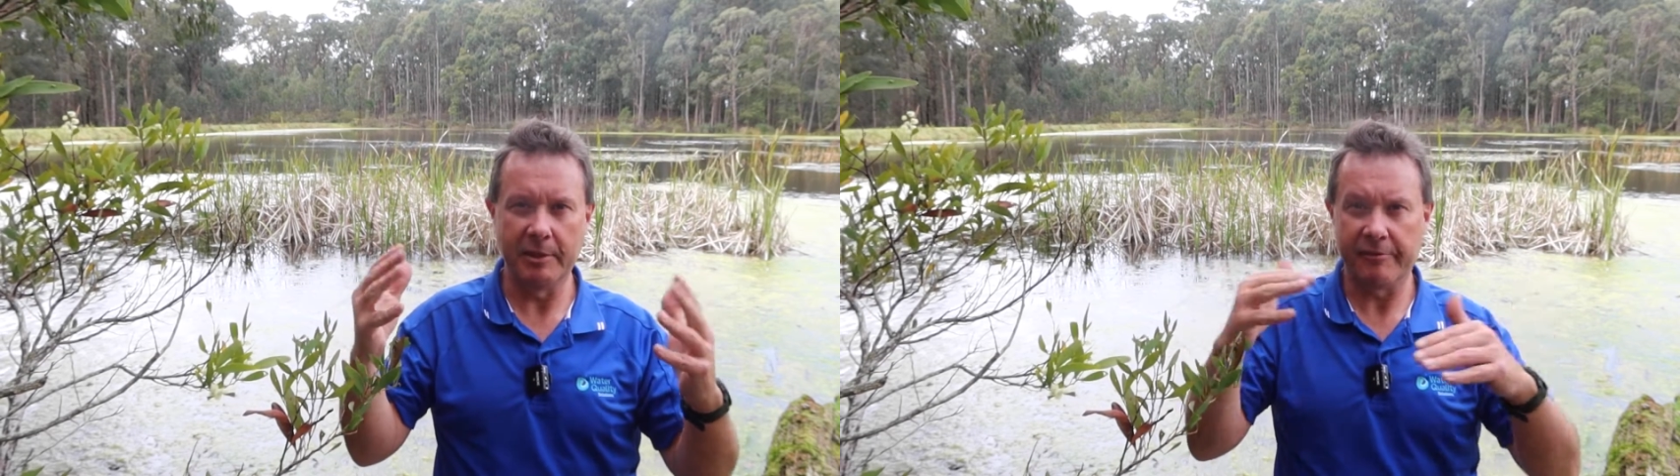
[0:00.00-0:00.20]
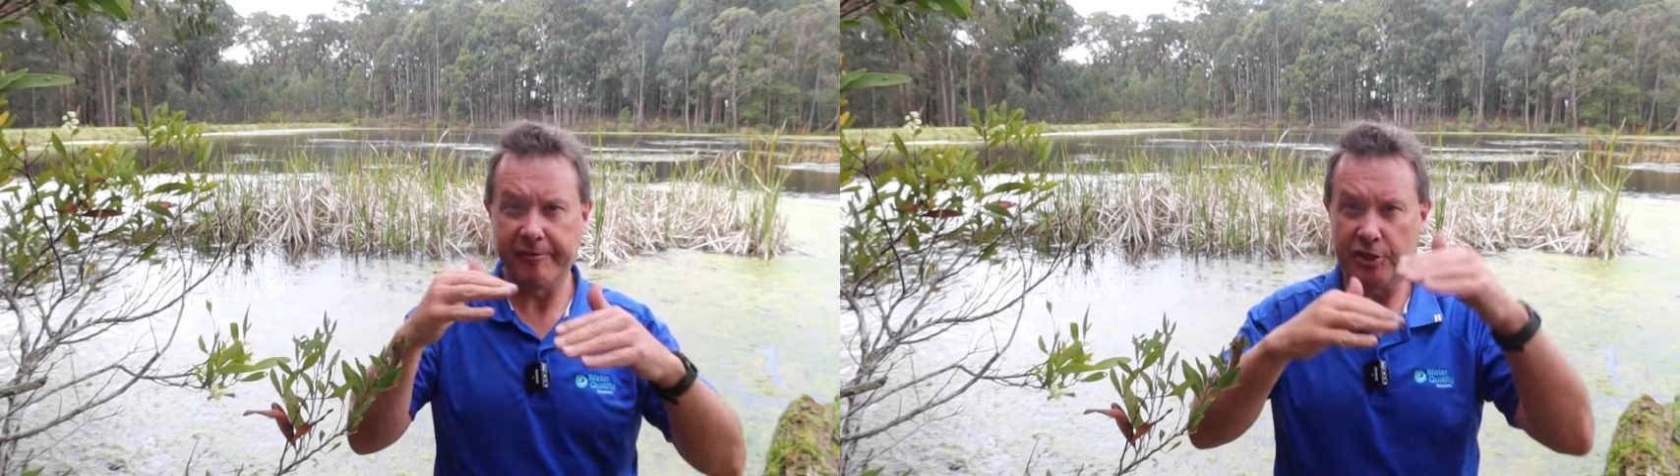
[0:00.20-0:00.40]

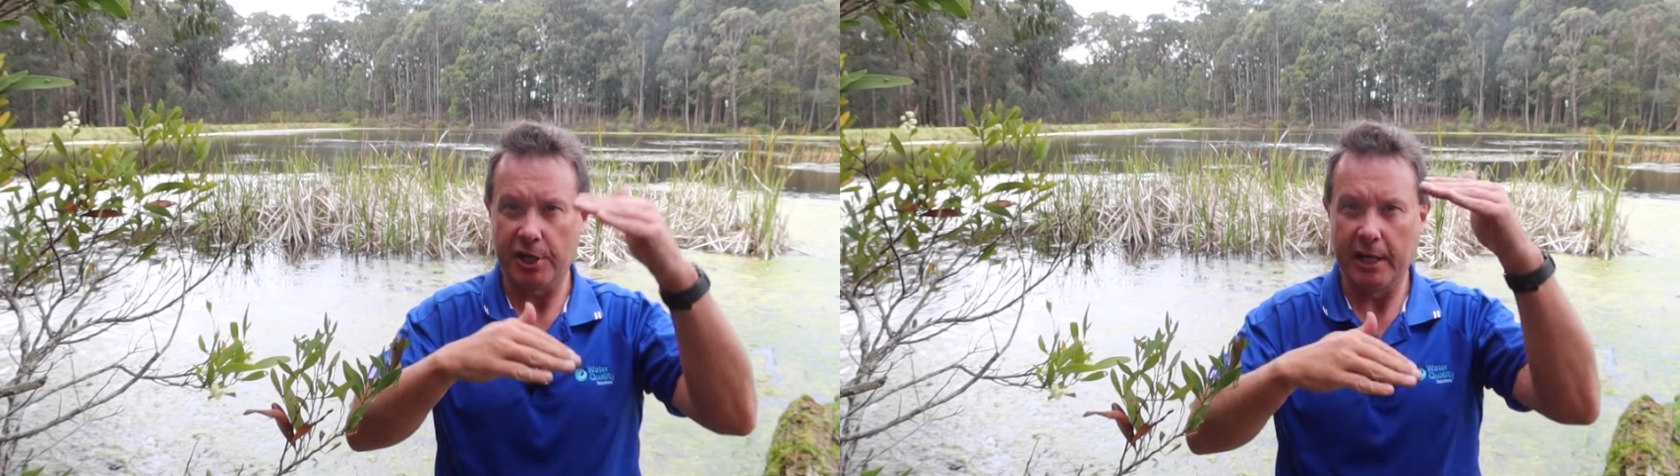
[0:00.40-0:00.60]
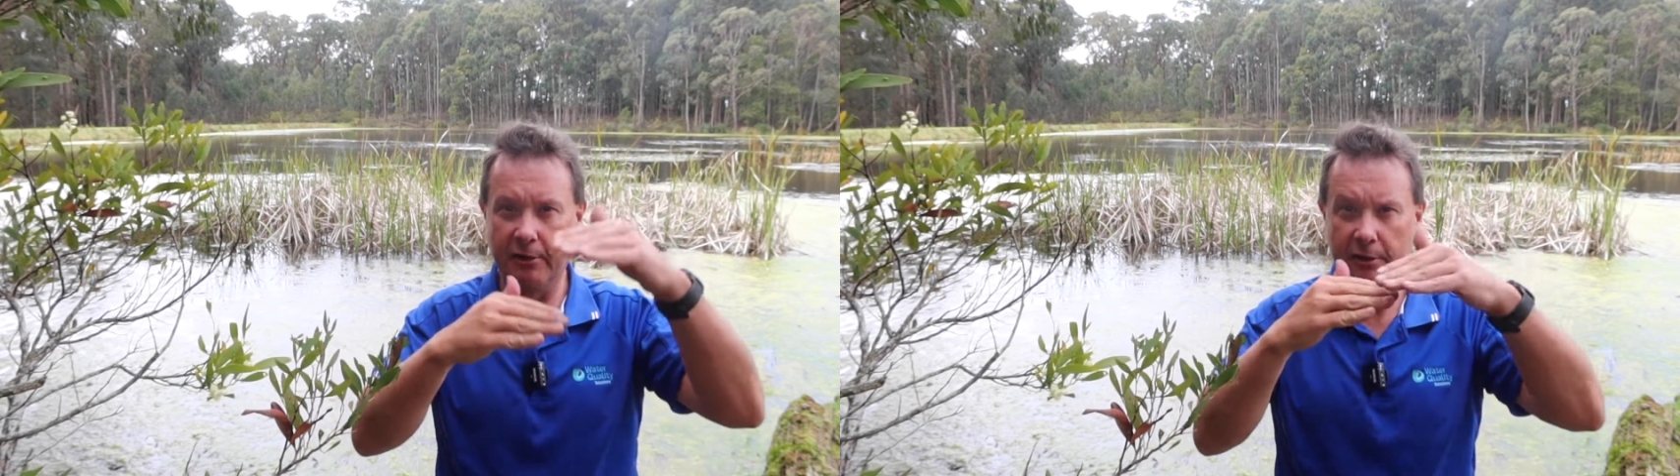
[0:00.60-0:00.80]
but the fish
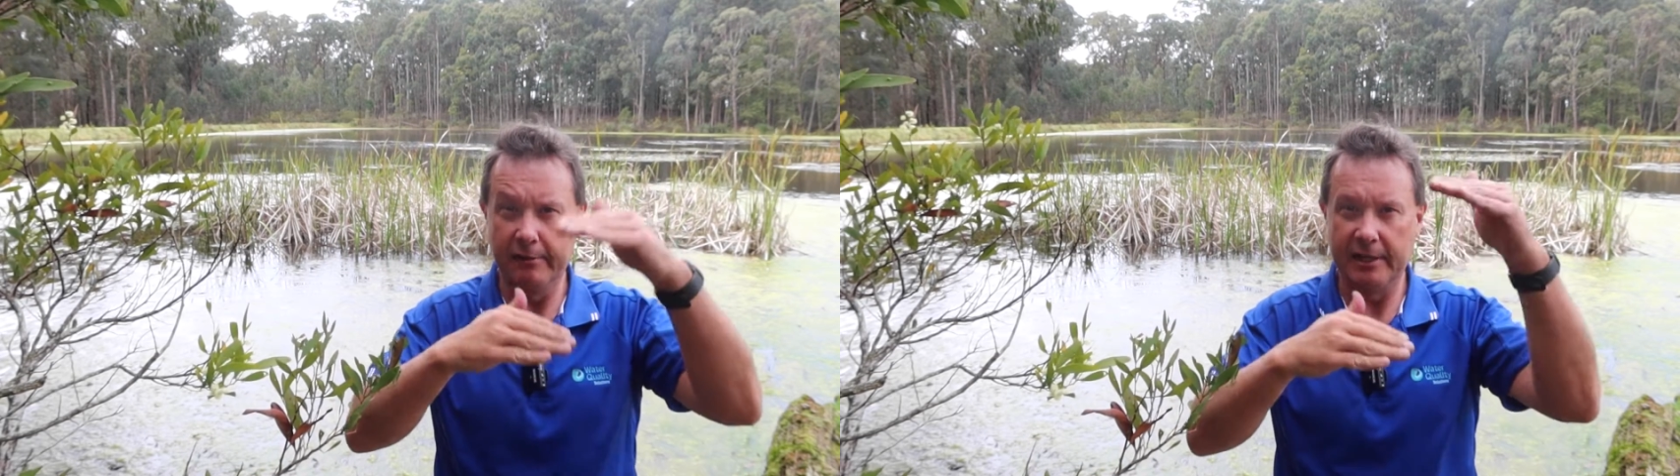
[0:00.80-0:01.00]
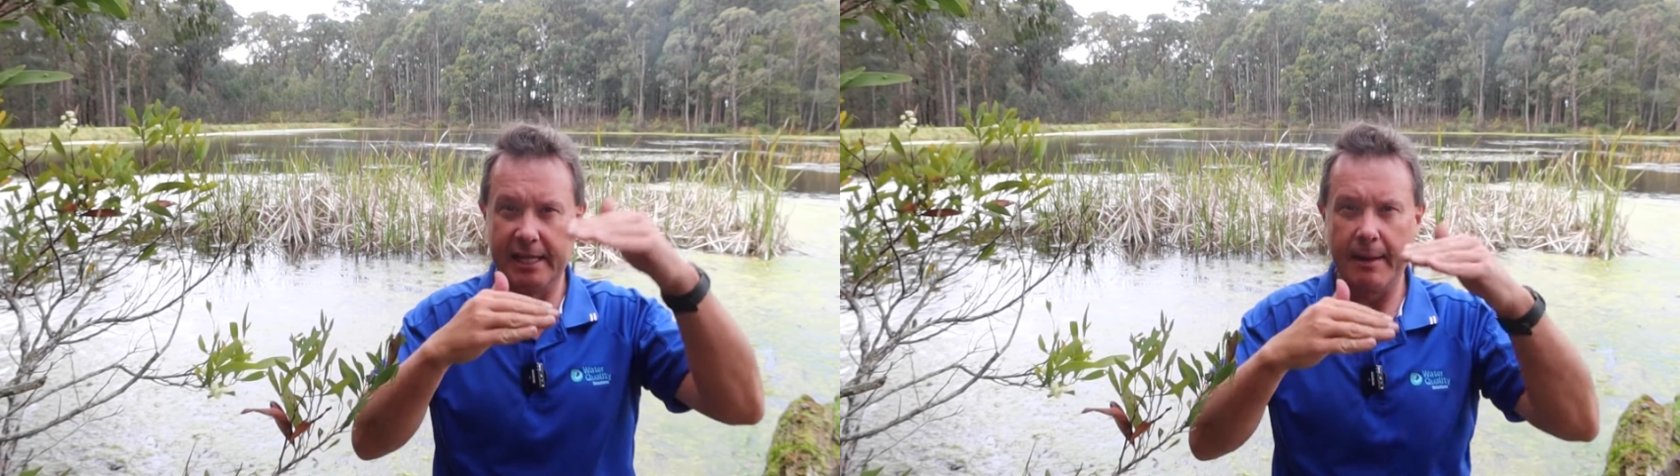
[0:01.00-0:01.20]
can only
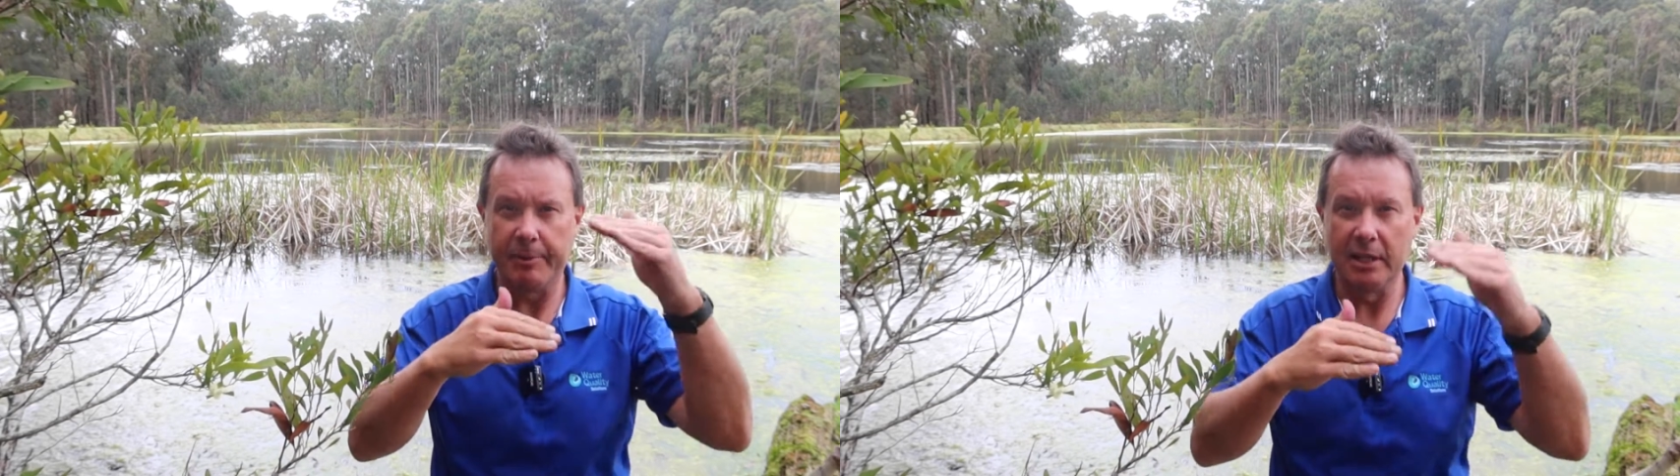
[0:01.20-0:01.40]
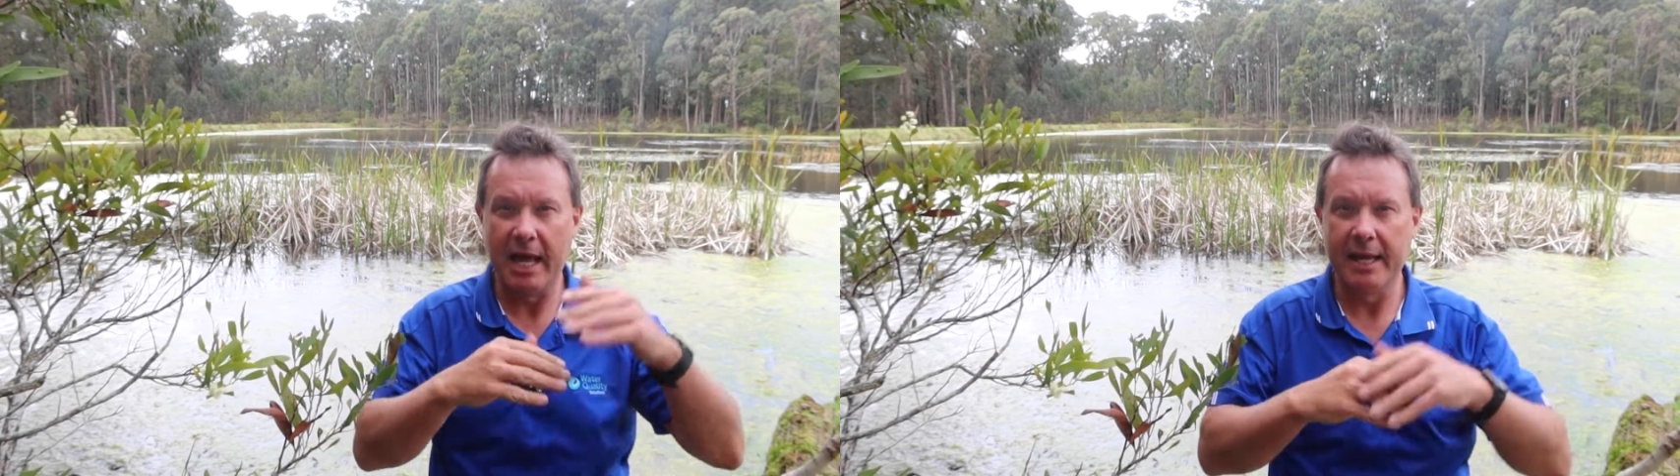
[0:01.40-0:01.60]
live in the
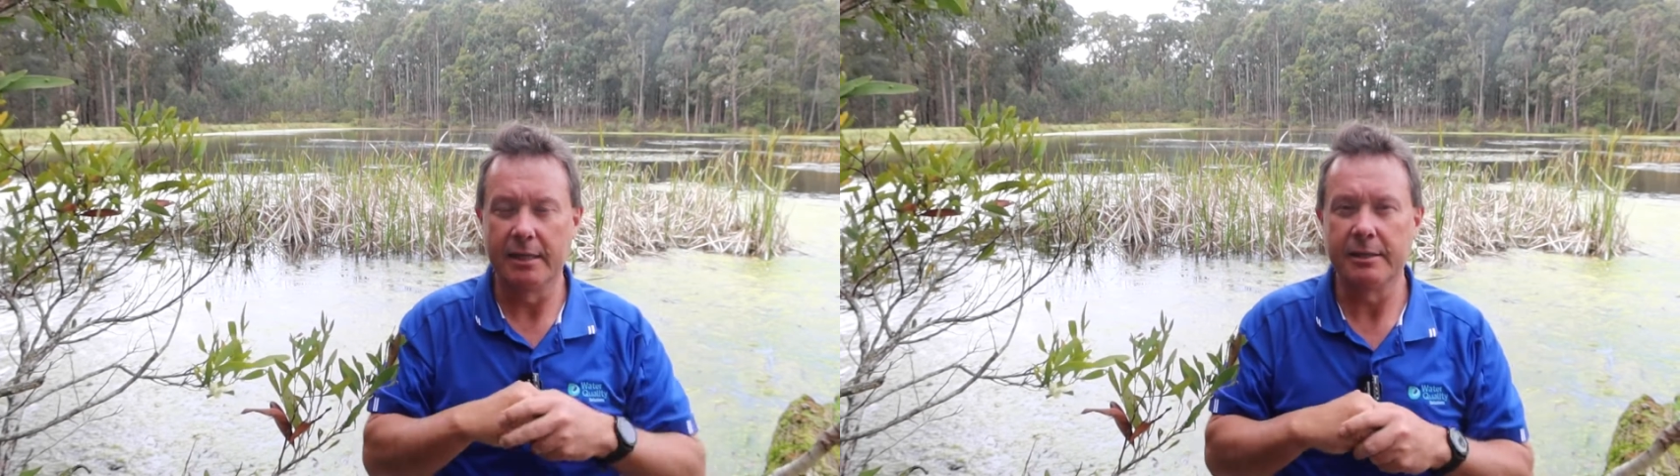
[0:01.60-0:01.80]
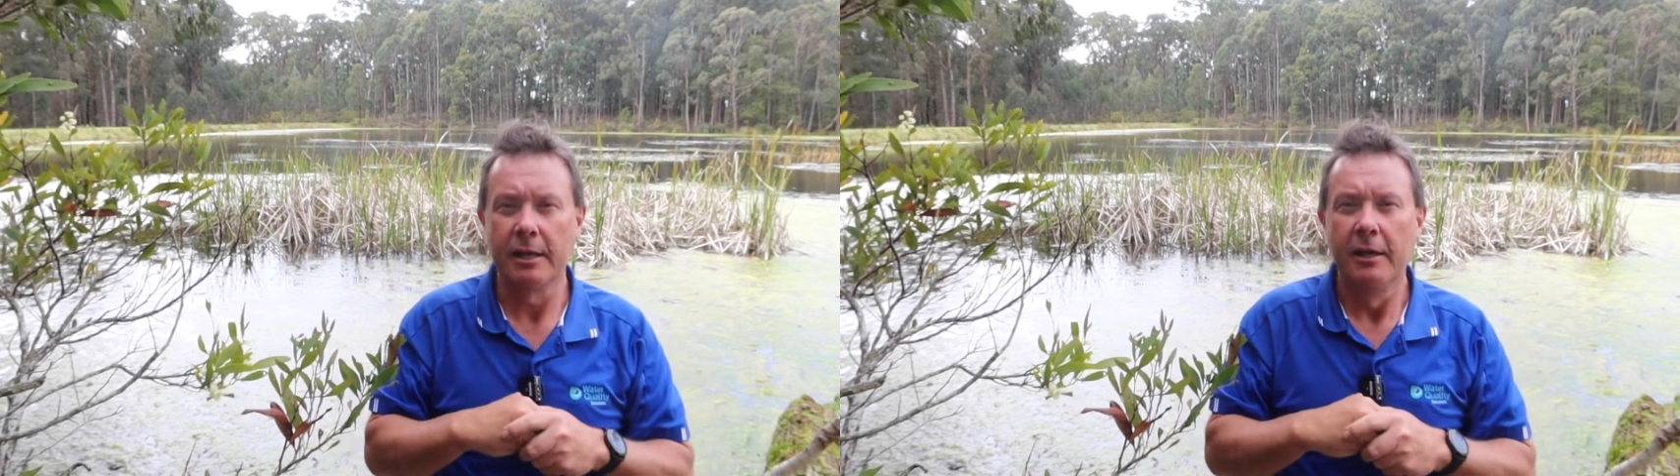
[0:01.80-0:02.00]
upper
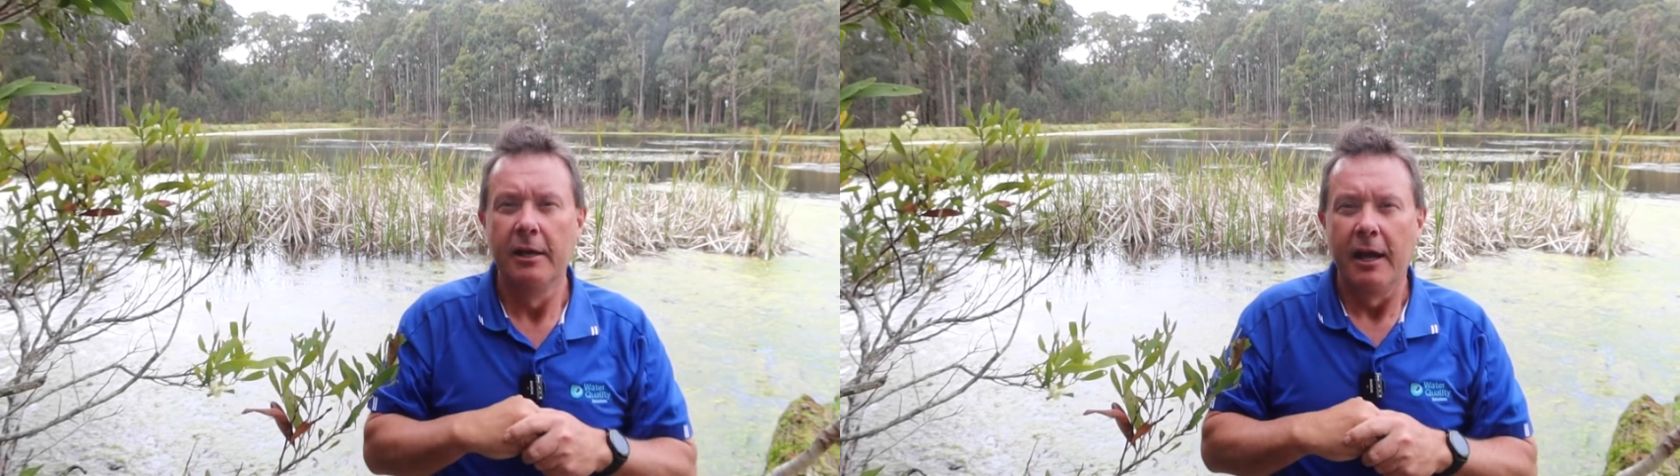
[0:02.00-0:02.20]
layers.